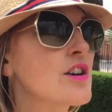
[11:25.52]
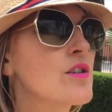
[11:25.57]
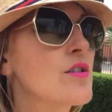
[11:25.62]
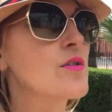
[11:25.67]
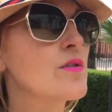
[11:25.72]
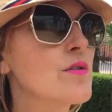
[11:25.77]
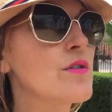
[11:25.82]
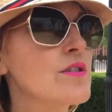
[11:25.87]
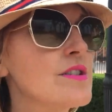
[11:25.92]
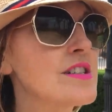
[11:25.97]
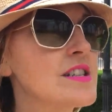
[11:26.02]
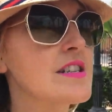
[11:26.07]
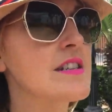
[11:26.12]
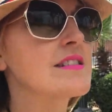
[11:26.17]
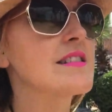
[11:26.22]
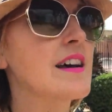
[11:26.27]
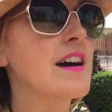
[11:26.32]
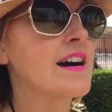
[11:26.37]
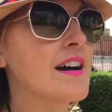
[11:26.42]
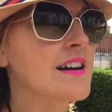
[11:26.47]

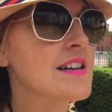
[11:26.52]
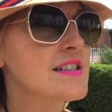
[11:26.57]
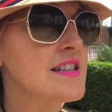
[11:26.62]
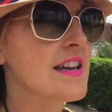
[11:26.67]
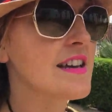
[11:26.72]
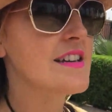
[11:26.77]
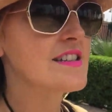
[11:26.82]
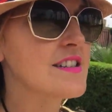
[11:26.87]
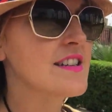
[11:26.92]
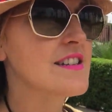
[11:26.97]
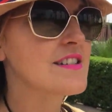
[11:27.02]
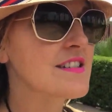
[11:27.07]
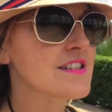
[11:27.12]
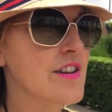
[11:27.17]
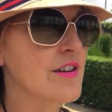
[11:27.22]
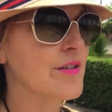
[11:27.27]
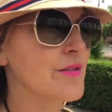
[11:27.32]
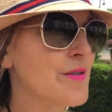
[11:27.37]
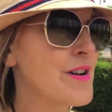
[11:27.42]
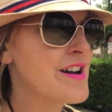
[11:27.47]
gorgeous architecture.
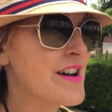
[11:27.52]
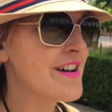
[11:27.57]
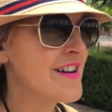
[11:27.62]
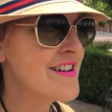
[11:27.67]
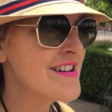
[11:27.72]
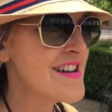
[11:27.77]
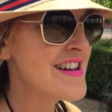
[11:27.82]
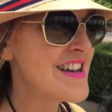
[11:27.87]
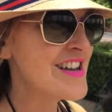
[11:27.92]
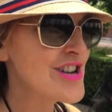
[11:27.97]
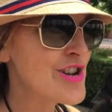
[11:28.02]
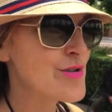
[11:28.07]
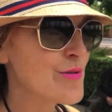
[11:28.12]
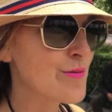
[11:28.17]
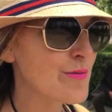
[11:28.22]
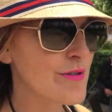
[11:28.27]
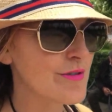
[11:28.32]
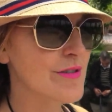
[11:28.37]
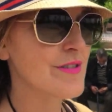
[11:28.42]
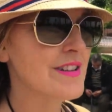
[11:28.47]
So
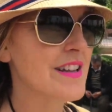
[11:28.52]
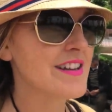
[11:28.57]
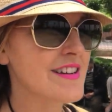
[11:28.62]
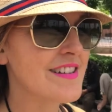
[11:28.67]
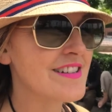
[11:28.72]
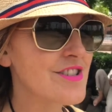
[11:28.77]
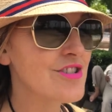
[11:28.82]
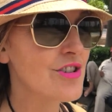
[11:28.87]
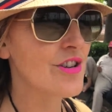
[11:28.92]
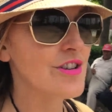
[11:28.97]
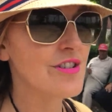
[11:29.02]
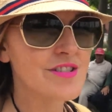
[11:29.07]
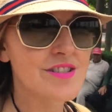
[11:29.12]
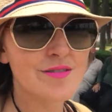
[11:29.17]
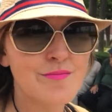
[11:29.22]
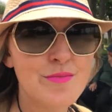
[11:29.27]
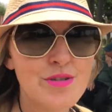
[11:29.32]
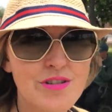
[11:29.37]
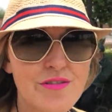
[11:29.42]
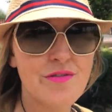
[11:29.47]
we'll show you
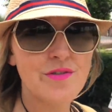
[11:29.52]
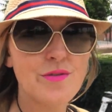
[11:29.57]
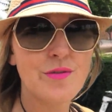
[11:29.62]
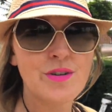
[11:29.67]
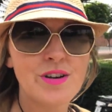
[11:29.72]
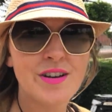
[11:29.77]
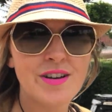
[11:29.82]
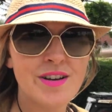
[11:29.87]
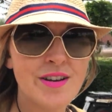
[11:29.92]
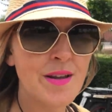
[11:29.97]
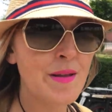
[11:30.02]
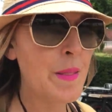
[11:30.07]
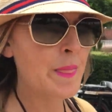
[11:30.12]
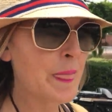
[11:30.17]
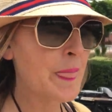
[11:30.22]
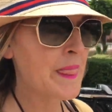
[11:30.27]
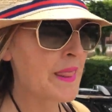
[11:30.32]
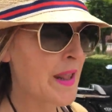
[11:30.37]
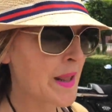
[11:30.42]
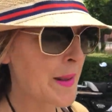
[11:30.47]
some beautiful
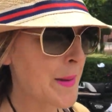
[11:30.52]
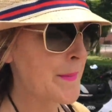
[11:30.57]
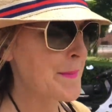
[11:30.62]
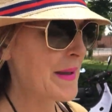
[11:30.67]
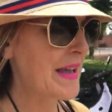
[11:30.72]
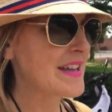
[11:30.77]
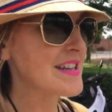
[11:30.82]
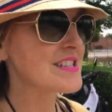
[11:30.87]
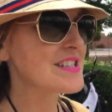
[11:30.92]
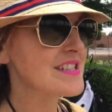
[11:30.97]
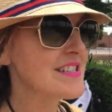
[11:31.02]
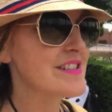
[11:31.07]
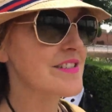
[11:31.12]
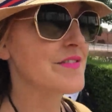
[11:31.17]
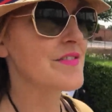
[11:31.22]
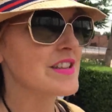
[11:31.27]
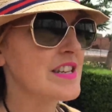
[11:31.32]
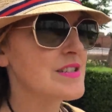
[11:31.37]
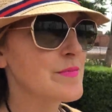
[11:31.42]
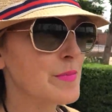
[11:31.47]
pictures
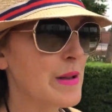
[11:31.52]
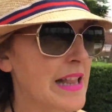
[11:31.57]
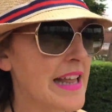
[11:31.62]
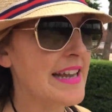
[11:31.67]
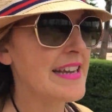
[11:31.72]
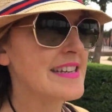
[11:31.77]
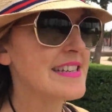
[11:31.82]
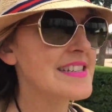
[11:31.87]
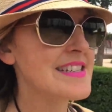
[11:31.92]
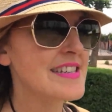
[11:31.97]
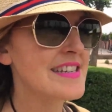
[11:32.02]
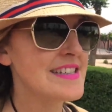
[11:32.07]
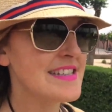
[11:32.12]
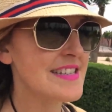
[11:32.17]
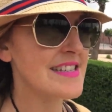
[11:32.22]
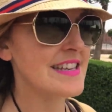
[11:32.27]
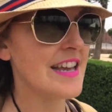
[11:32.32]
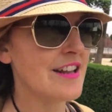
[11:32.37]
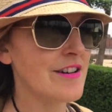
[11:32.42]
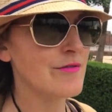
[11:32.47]
of this place.
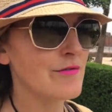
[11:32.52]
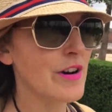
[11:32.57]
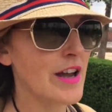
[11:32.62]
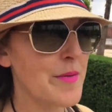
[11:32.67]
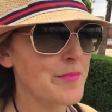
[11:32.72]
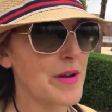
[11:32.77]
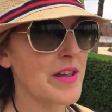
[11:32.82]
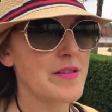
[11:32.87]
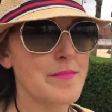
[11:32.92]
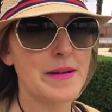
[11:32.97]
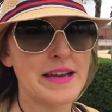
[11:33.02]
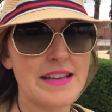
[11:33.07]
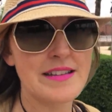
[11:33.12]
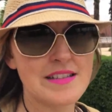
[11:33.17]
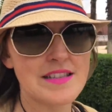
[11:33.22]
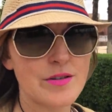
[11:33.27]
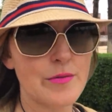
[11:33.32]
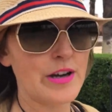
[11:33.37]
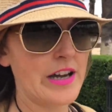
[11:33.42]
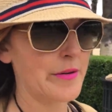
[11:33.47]
It's set right by the
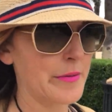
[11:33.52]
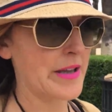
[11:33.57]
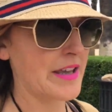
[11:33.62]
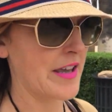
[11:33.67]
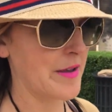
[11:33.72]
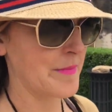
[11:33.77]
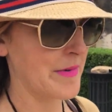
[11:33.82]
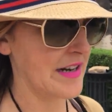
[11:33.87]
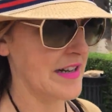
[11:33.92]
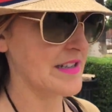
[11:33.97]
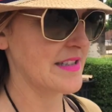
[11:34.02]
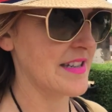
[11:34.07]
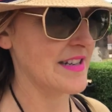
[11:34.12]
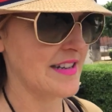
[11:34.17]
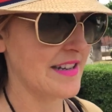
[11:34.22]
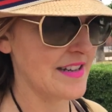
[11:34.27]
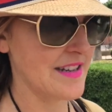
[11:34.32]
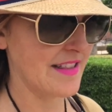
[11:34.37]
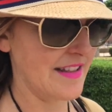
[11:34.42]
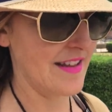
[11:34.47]
main square. We came and had
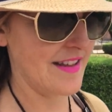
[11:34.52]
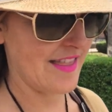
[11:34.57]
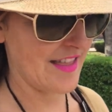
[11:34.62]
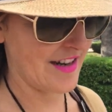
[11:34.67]
dinner here the